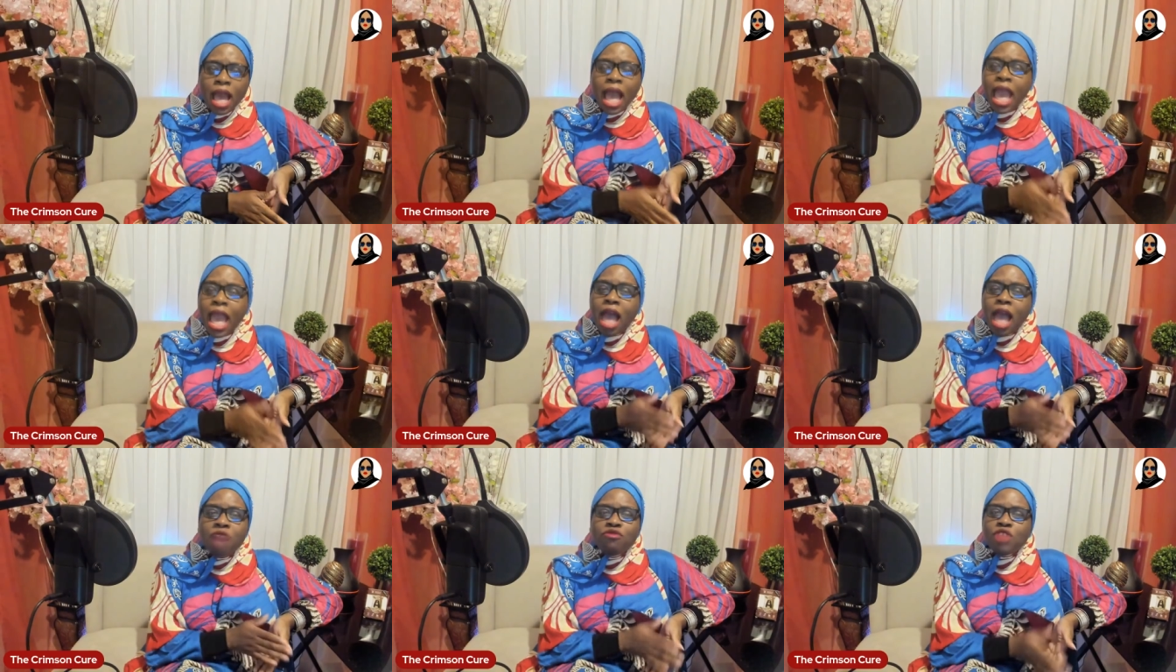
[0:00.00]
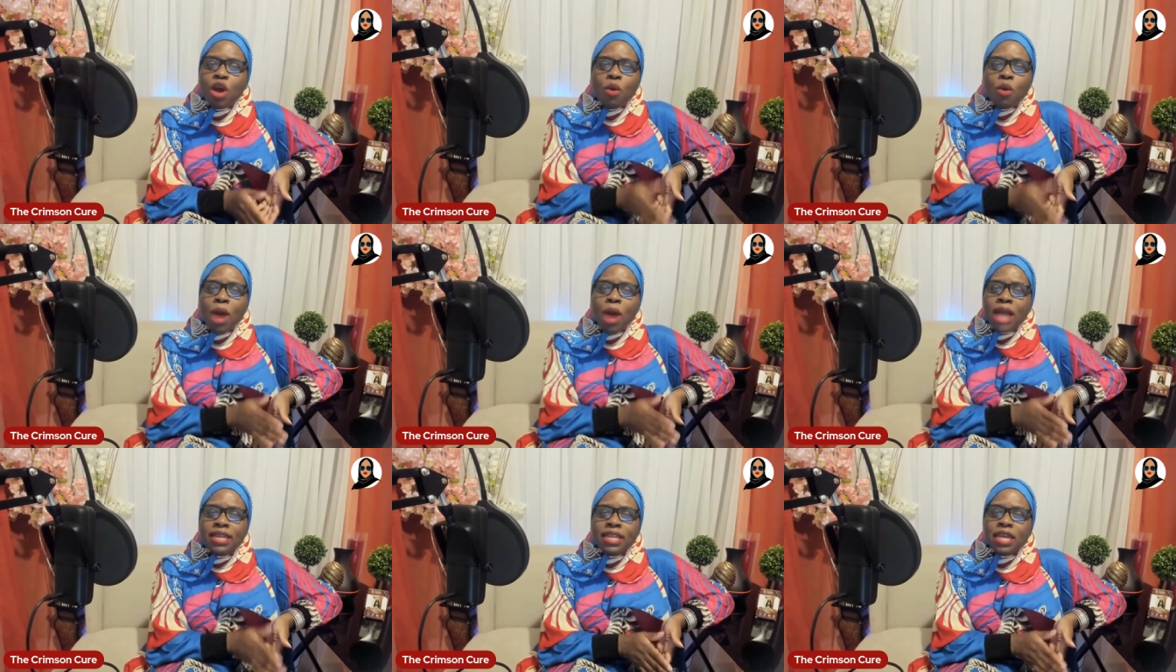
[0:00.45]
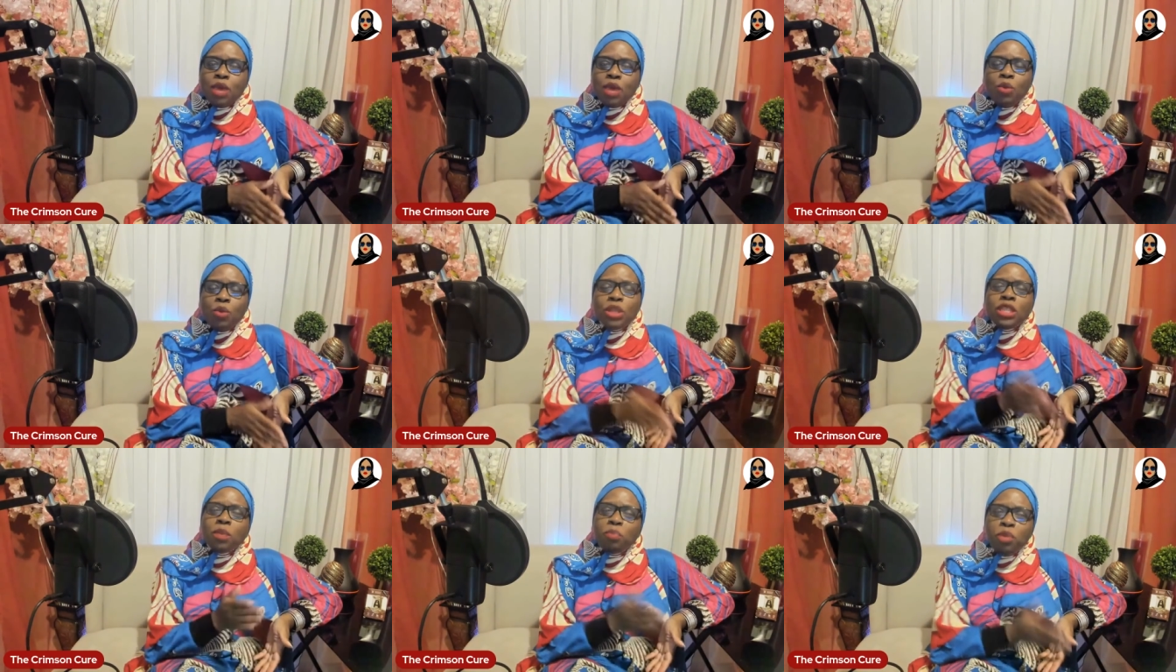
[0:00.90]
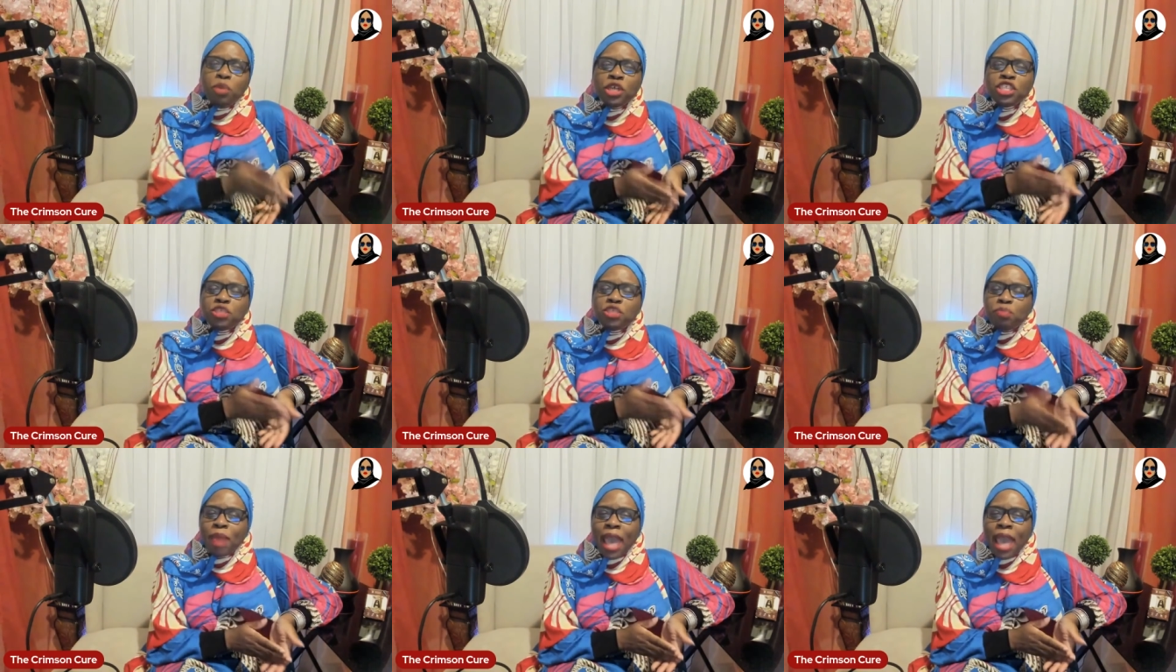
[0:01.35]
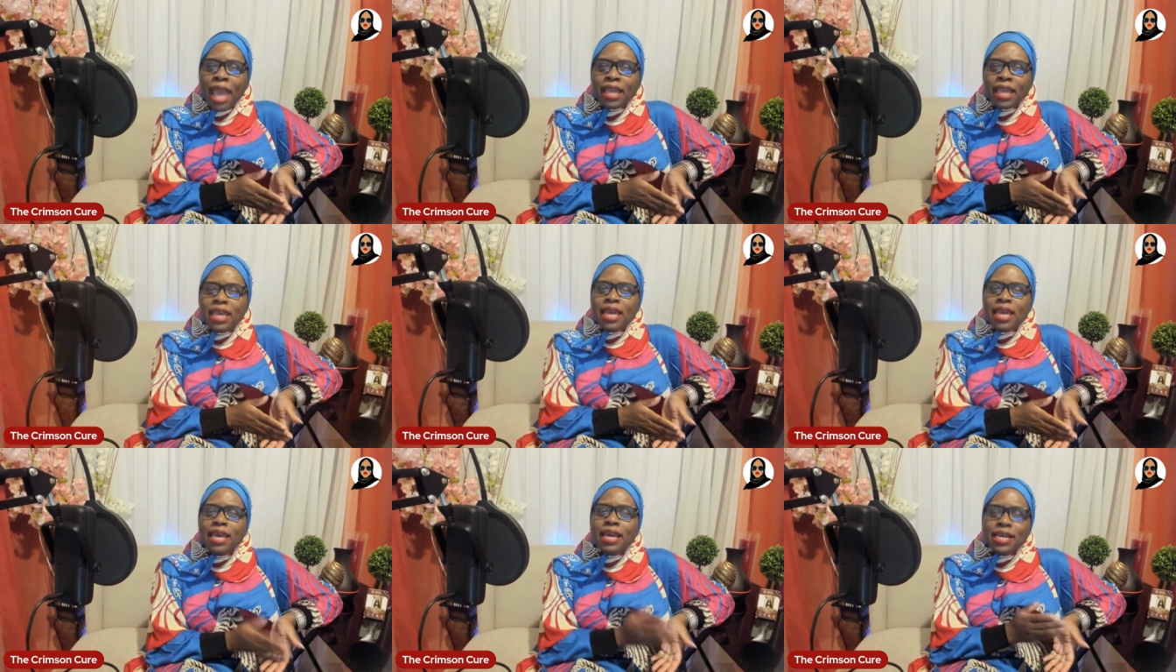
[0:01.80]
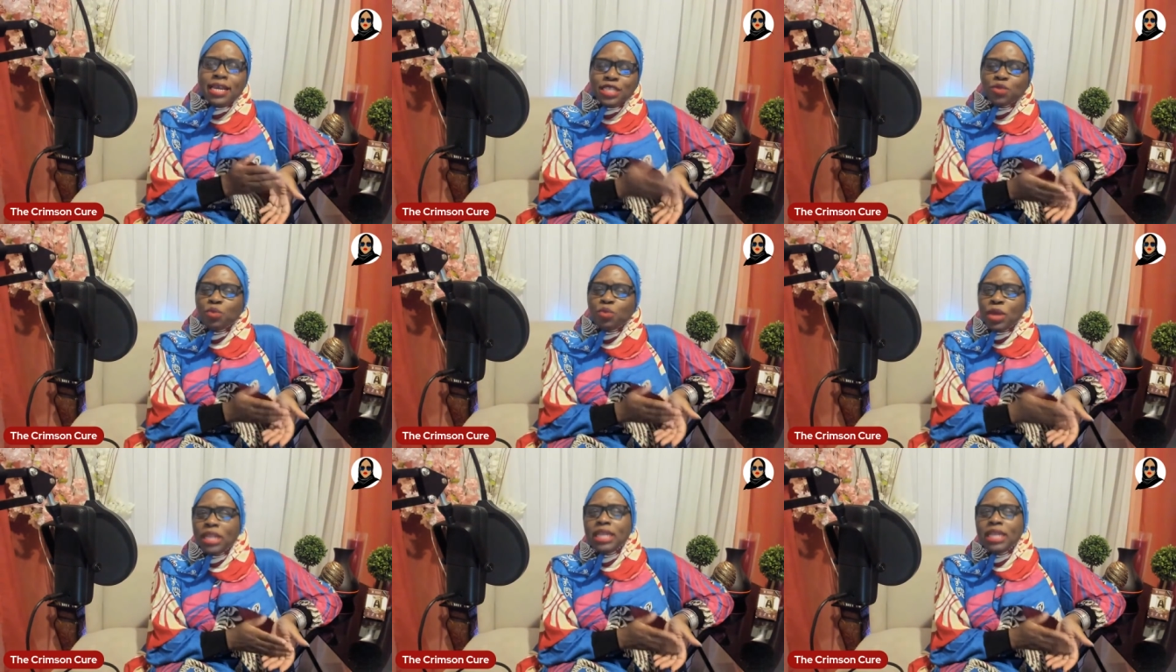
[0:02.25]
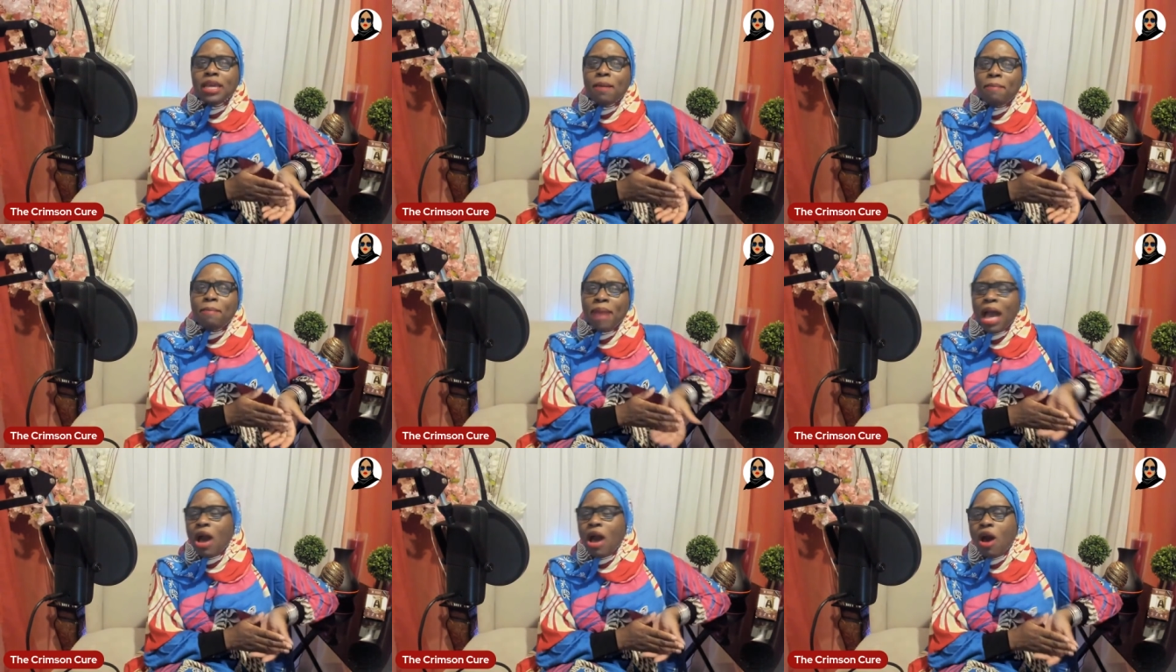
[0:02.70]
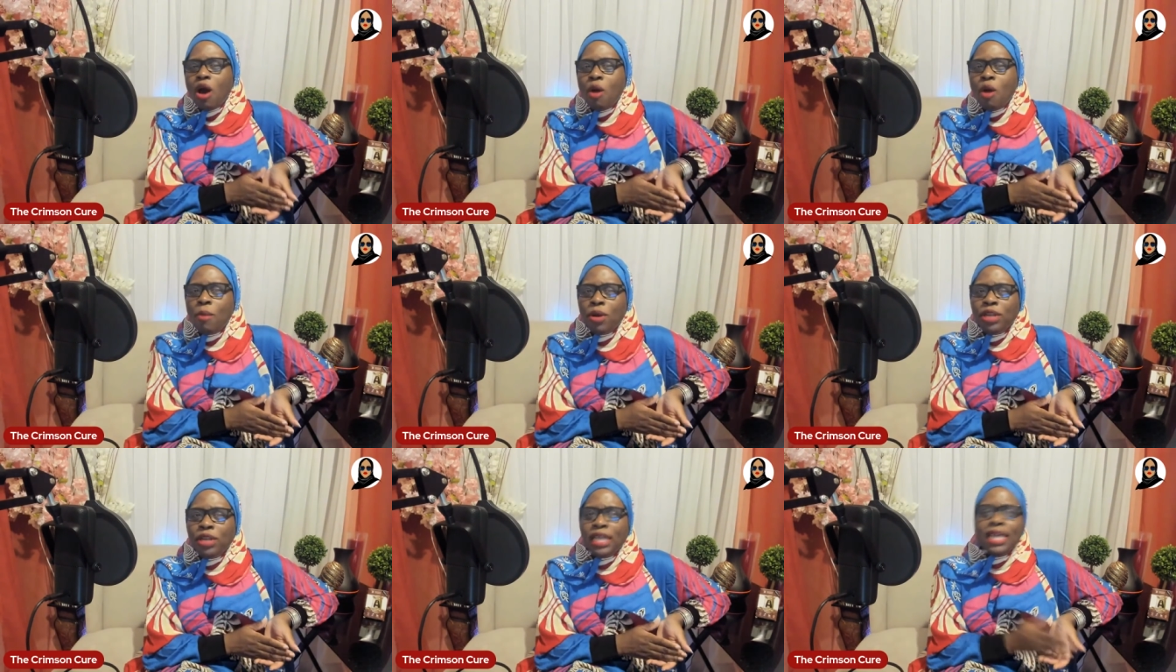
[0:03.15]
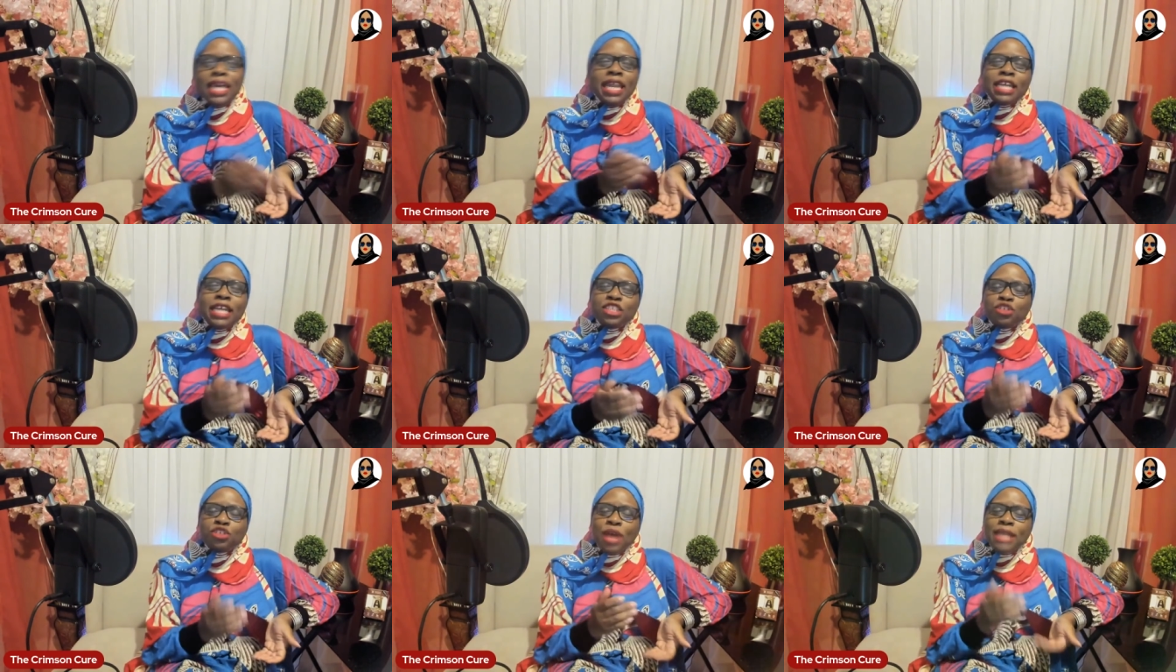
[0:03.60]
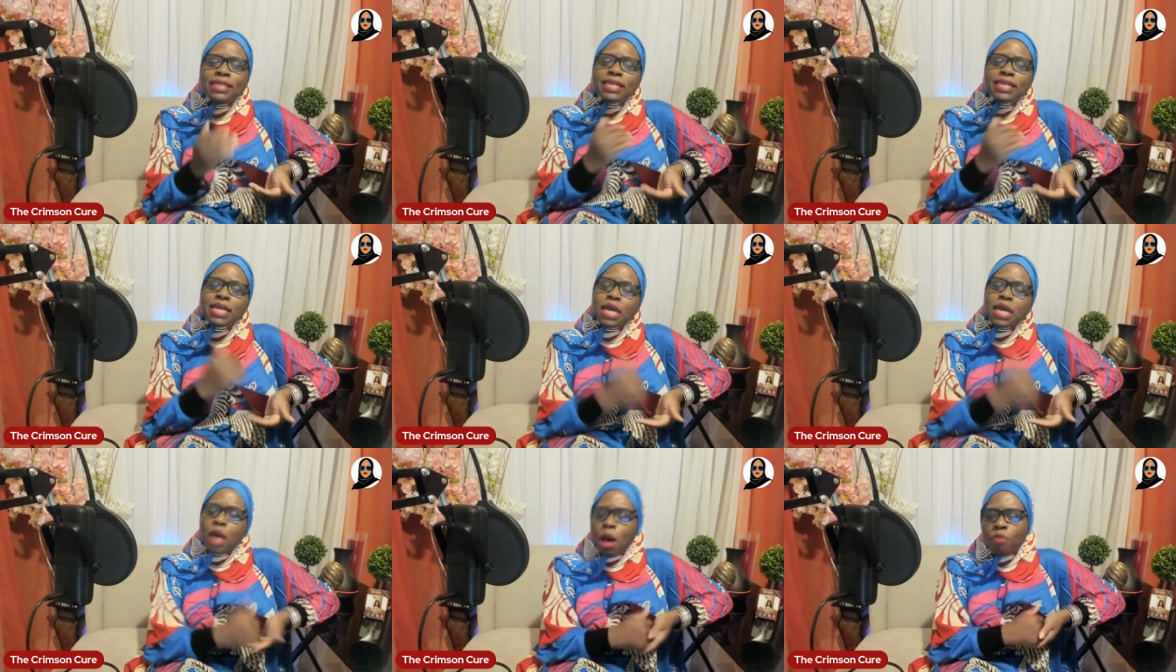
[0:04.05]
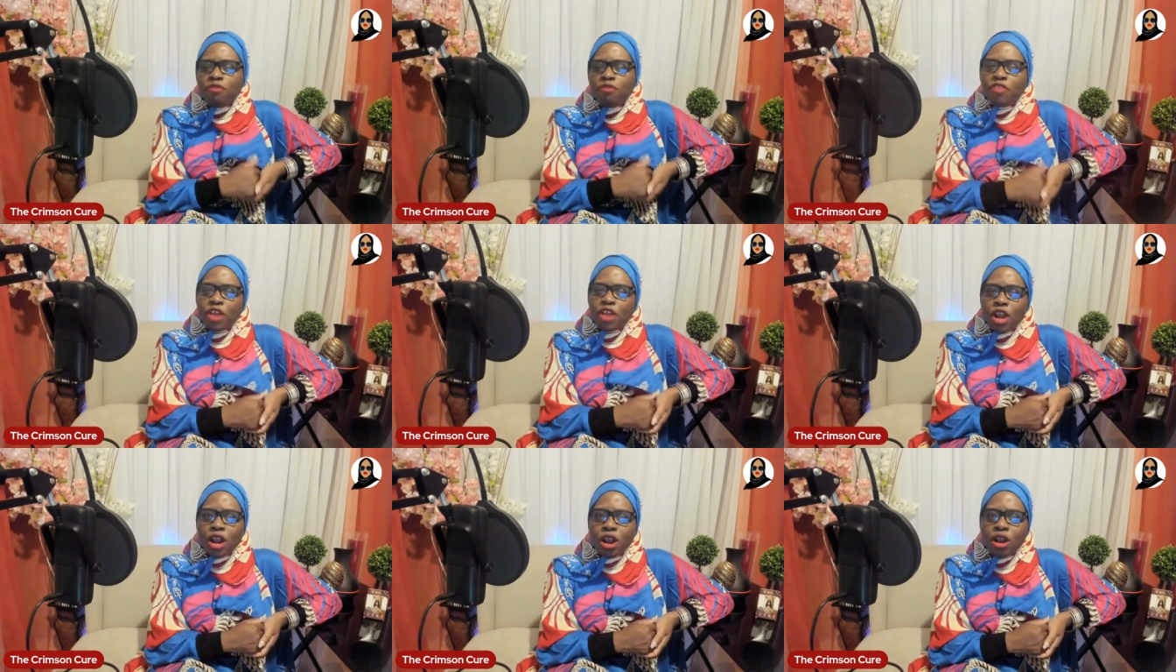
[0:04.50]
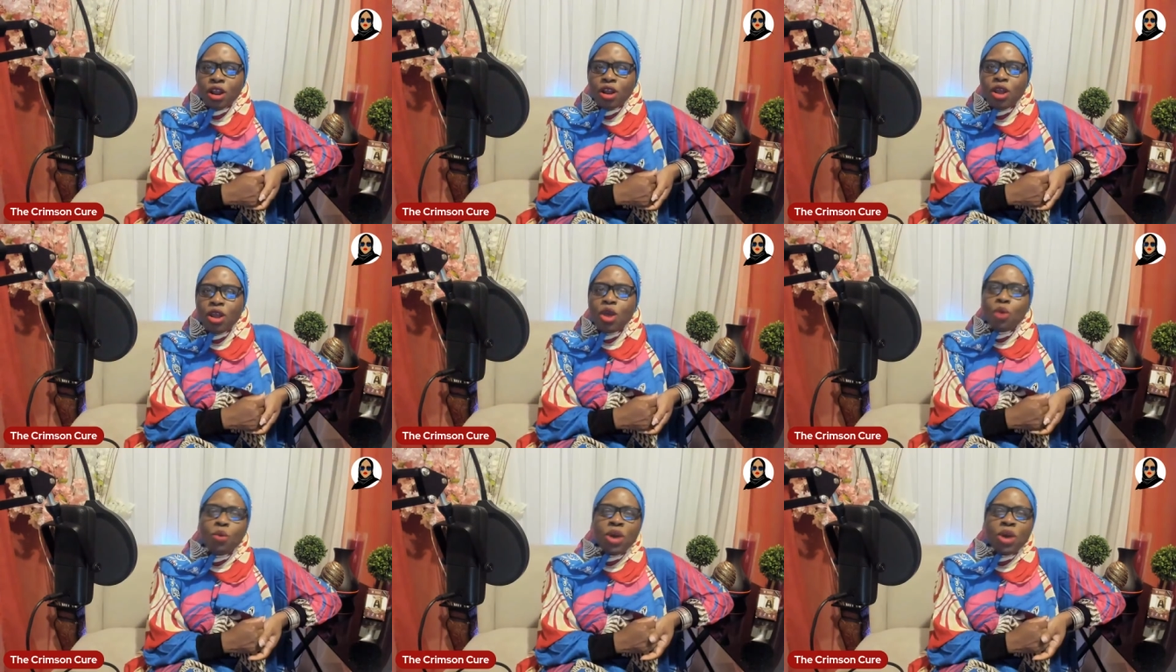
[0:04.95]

I have no idea what the pushback is really about on oh, Monica. They tried to comfort her.